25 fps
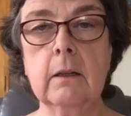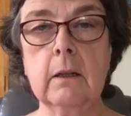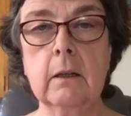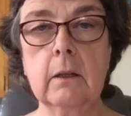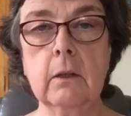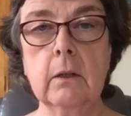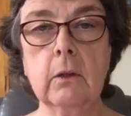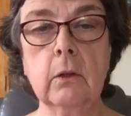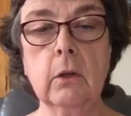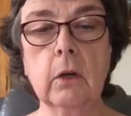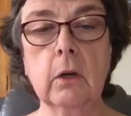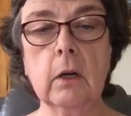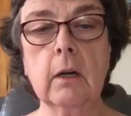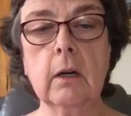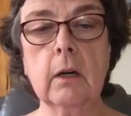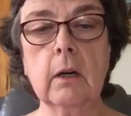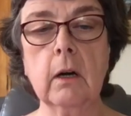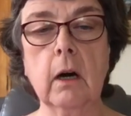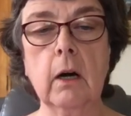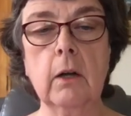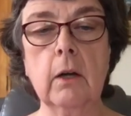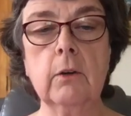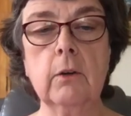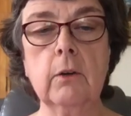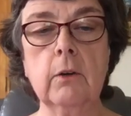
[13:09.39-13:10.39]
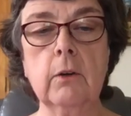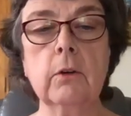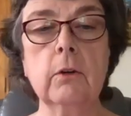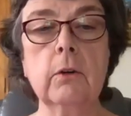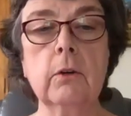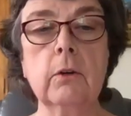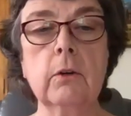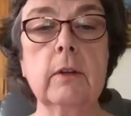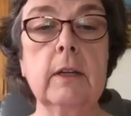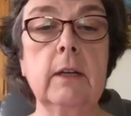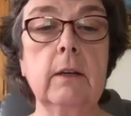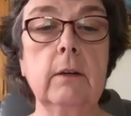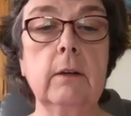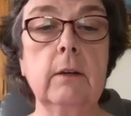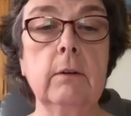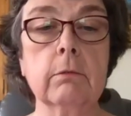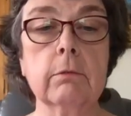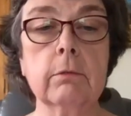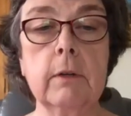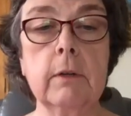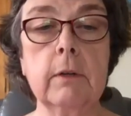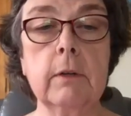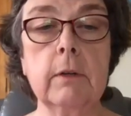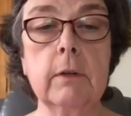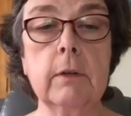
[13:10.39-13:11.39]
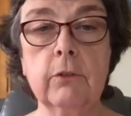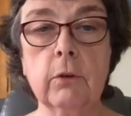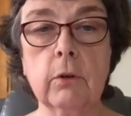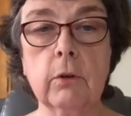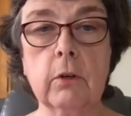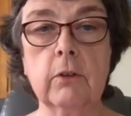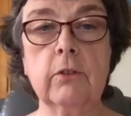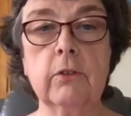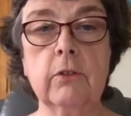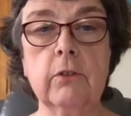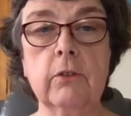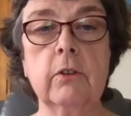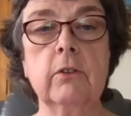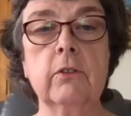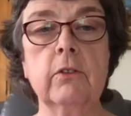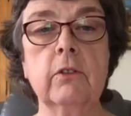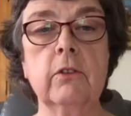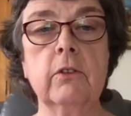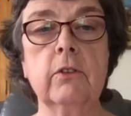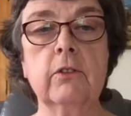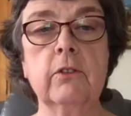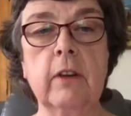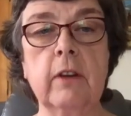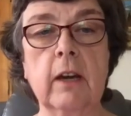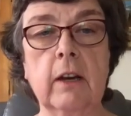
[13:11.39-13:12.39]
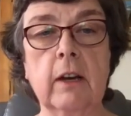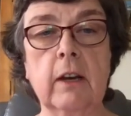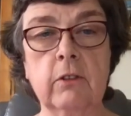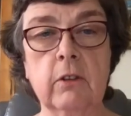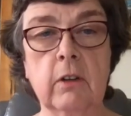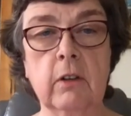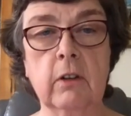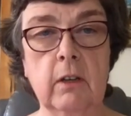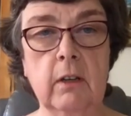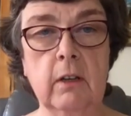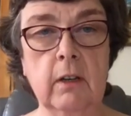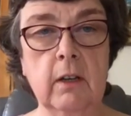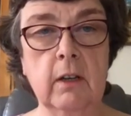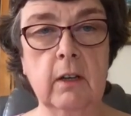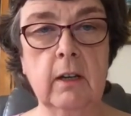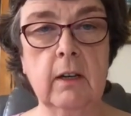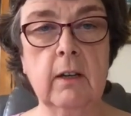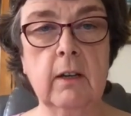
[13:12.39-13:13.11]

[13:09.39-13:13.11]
look under the resources section,